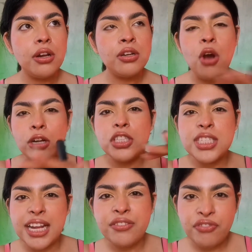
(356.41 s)
not
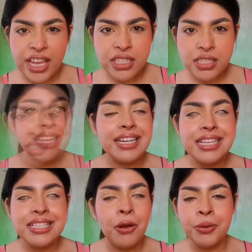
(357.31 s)
set face, it
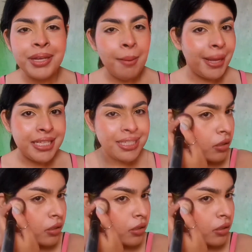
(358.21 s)
is going to be a mess.